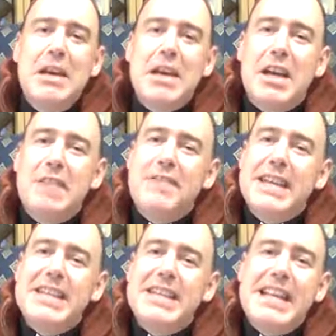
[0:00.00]
Kind of
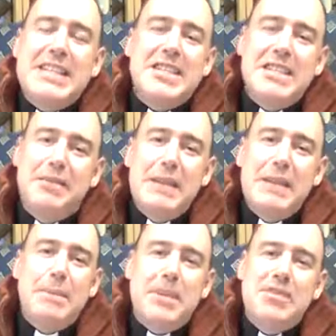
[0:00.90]
in the letter to the
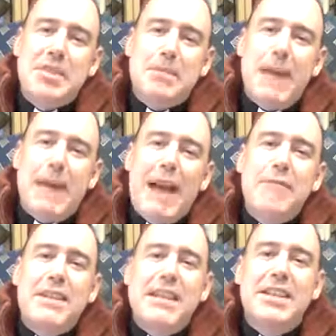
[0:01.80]
Philippians, it's about everything